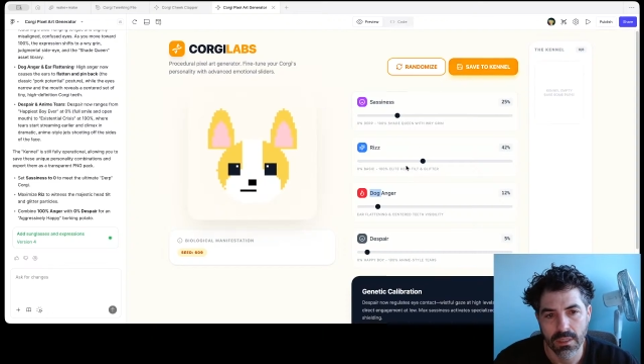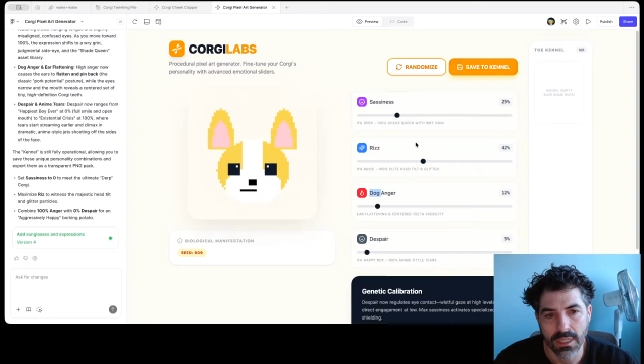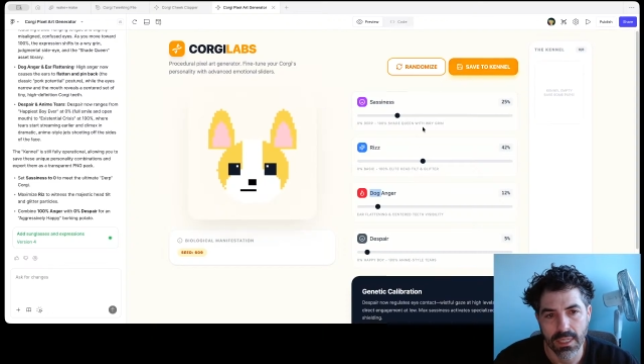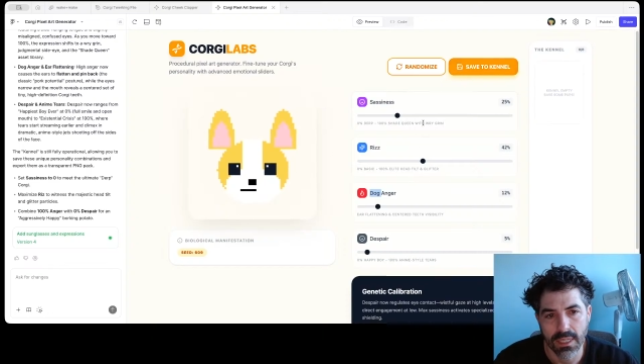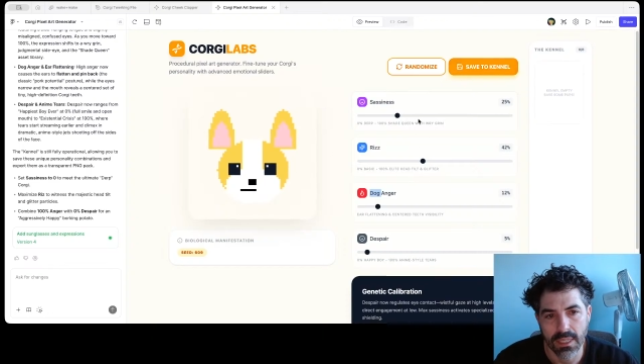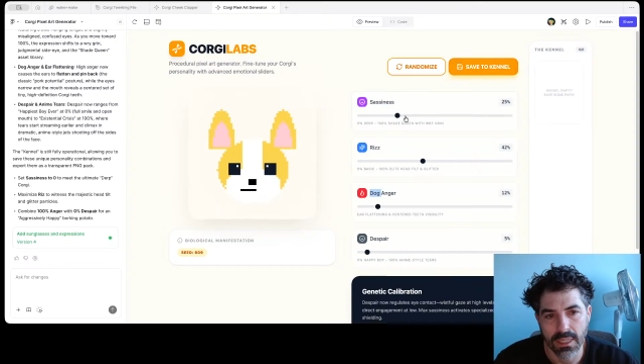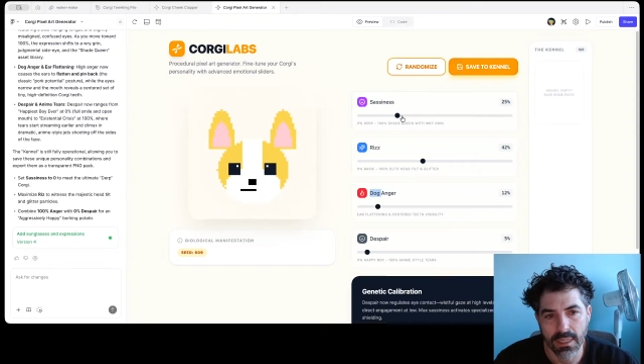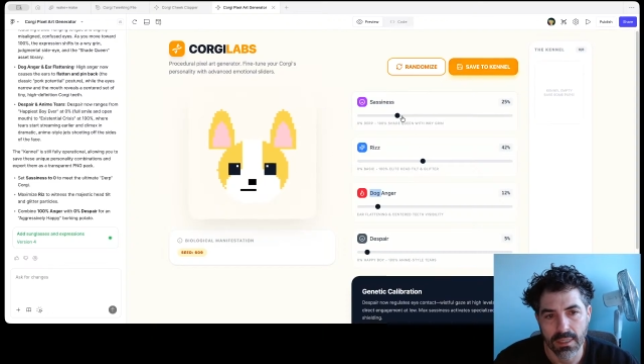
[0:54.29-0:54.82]

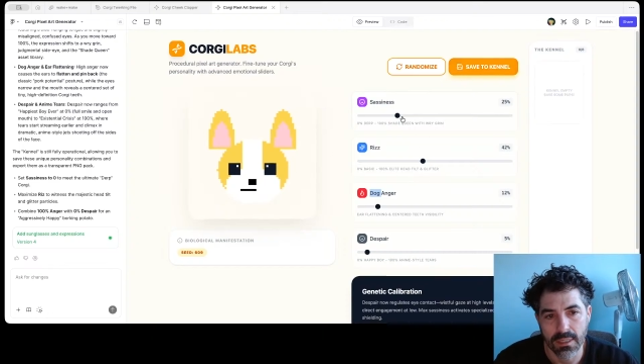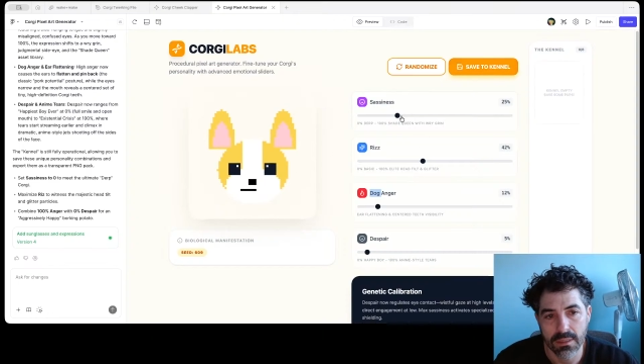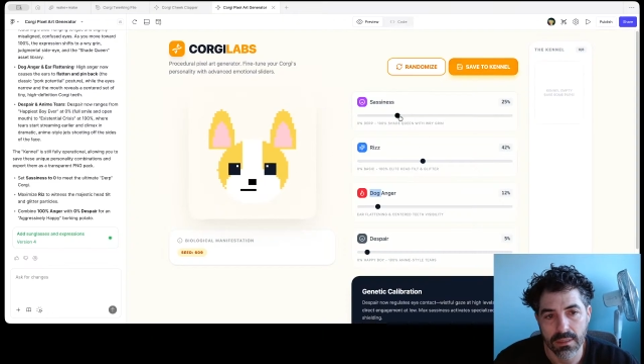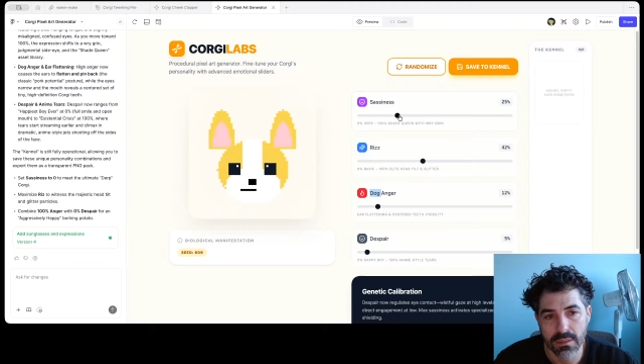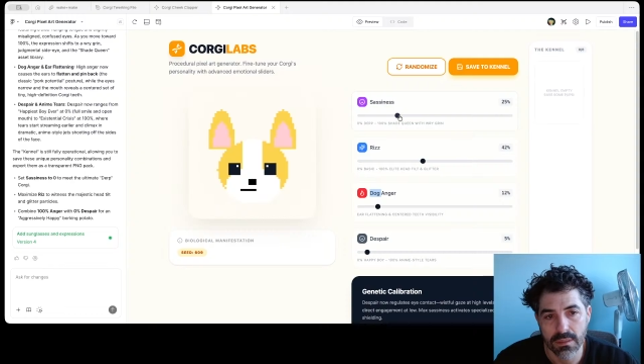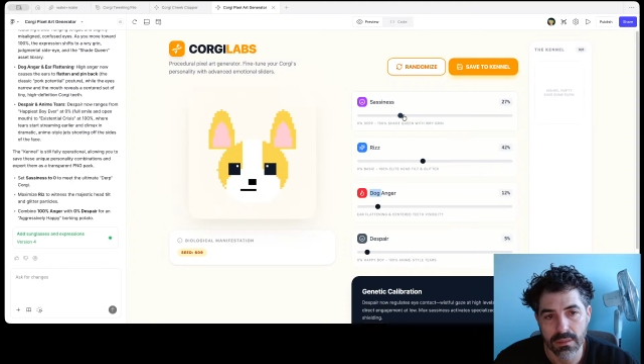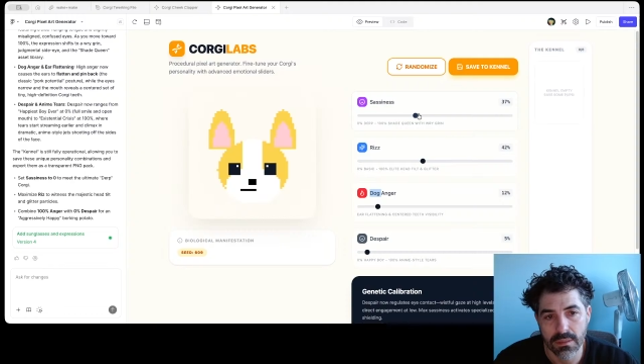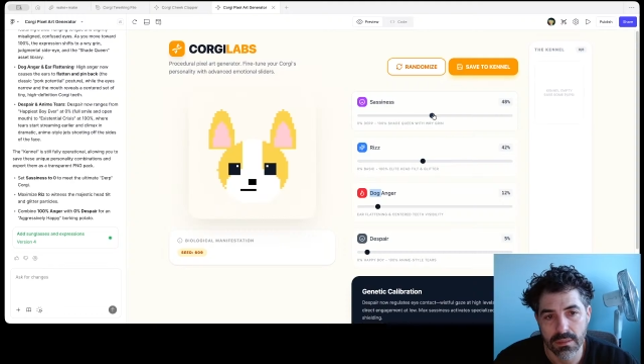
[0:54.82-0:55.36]
uh,
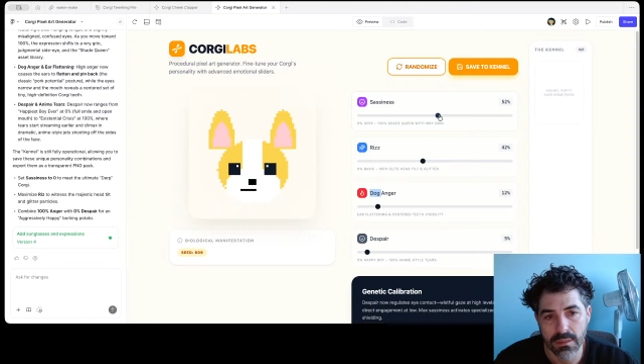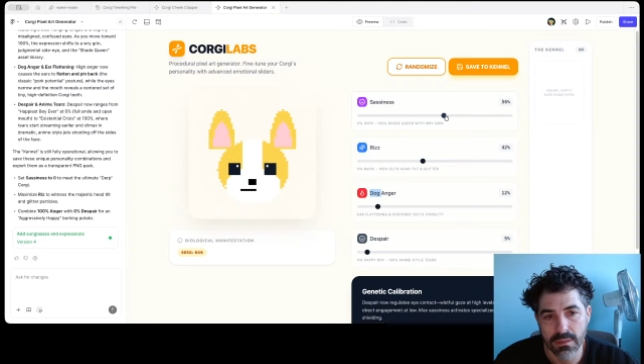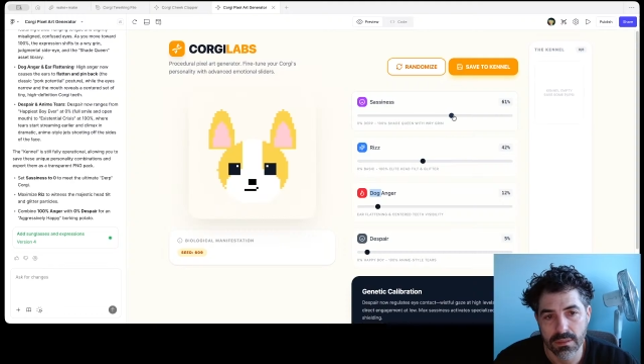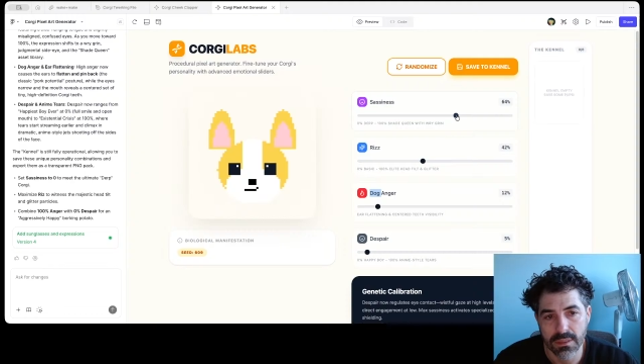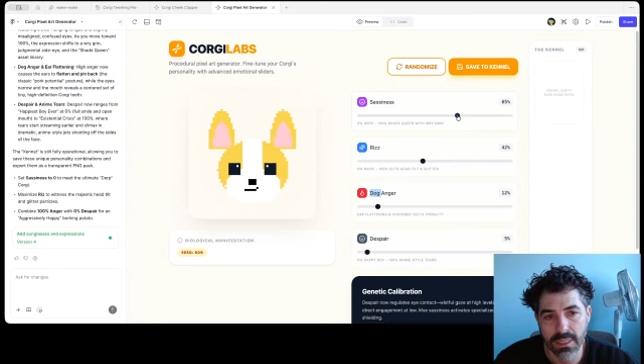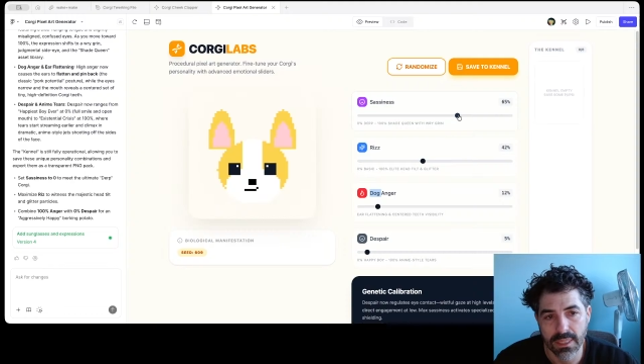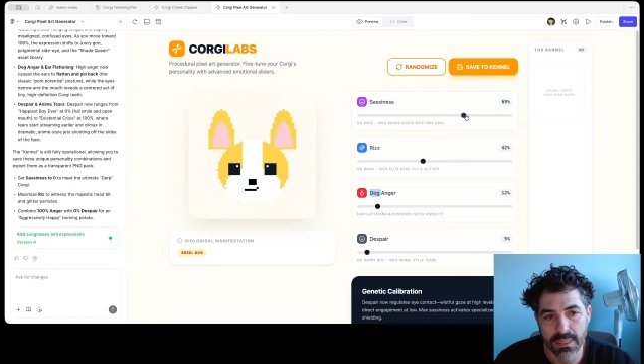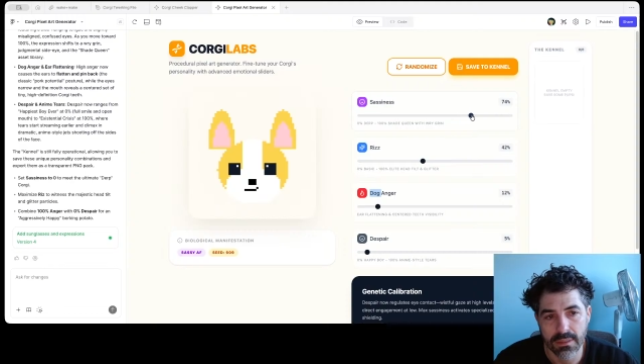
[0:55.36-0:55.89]

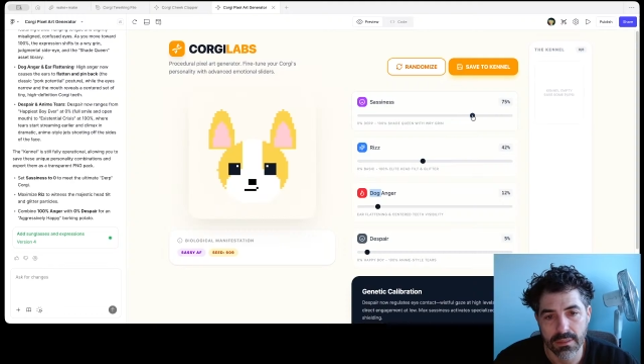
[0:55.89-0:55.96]
set